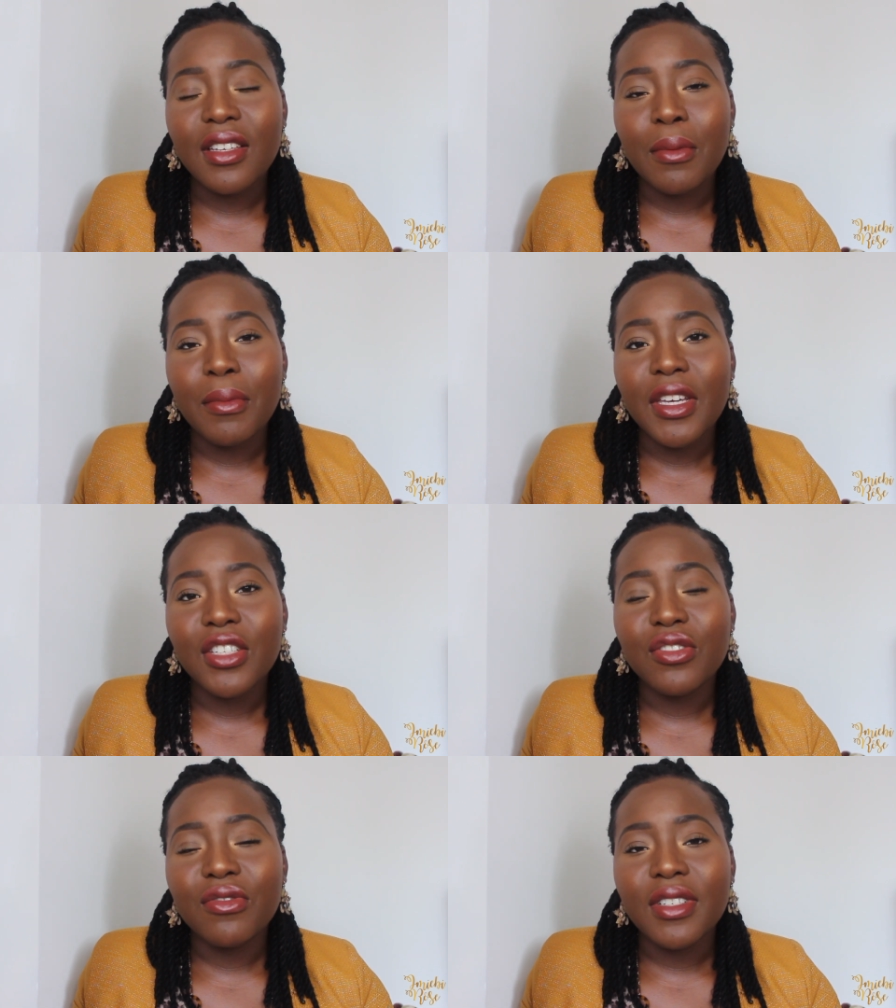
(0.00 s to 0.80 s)
a
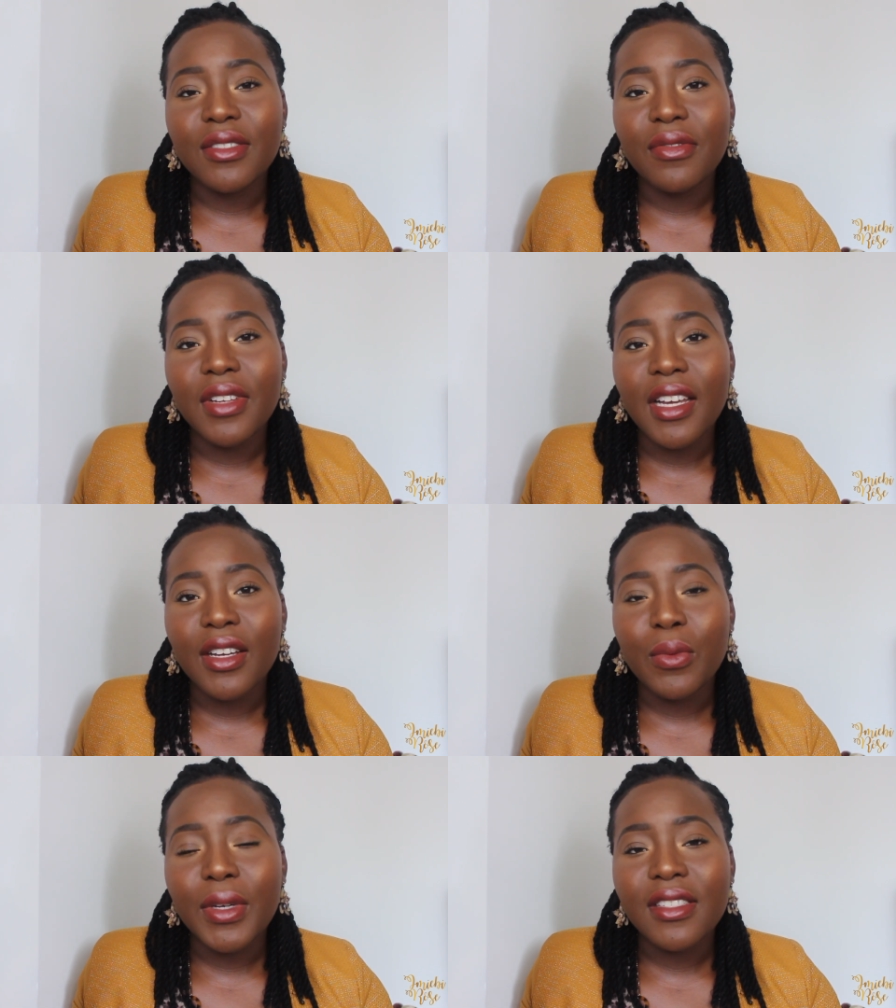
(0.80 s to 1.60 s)
major red
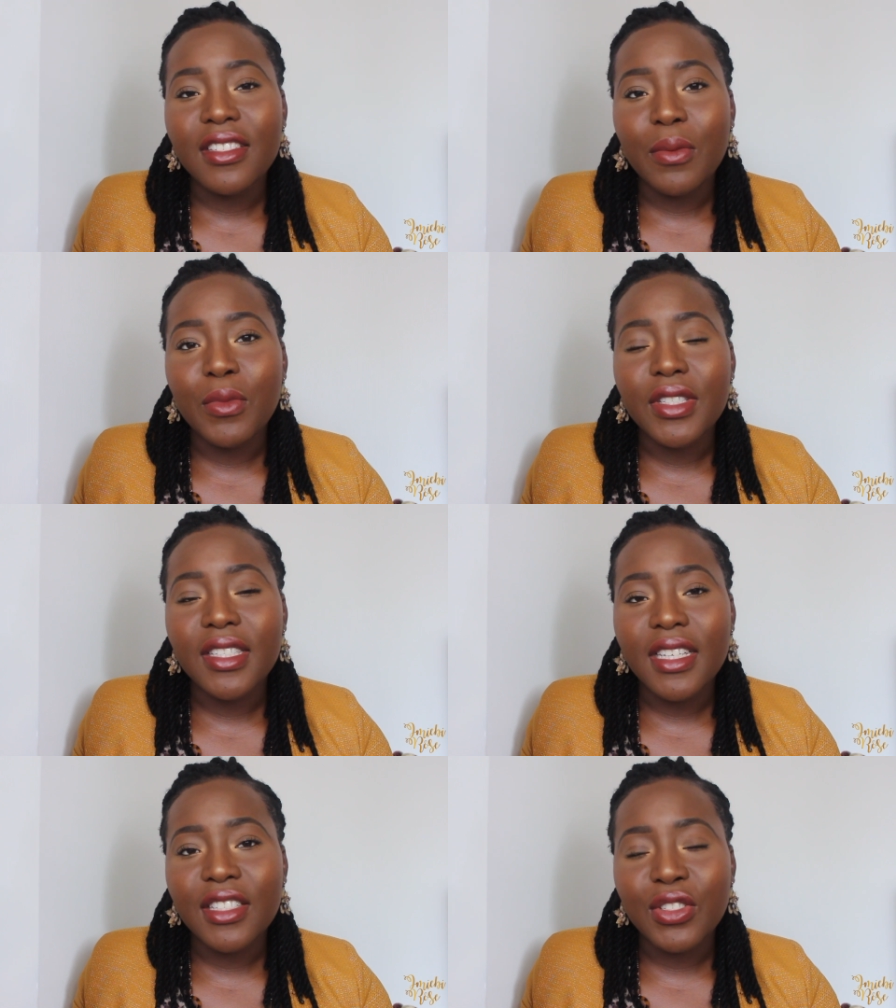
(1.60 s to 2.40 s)
flag when someone
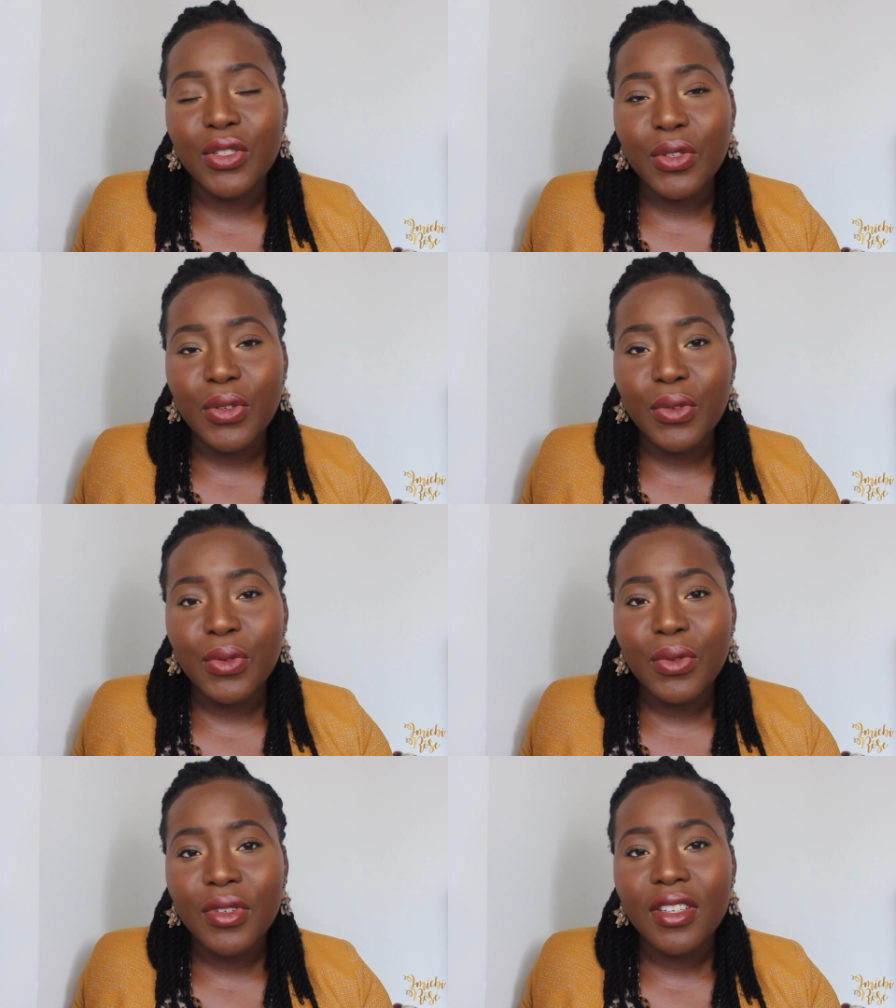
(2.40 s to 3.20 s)
says to
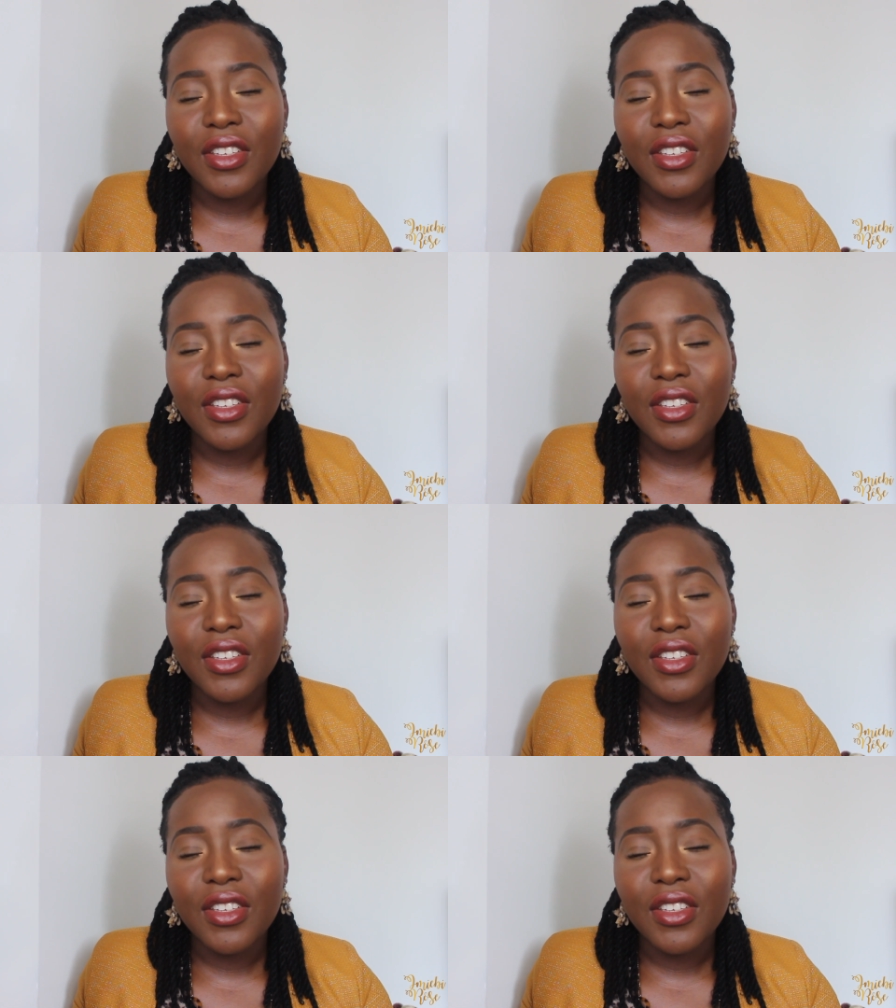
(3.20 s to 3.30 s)
you,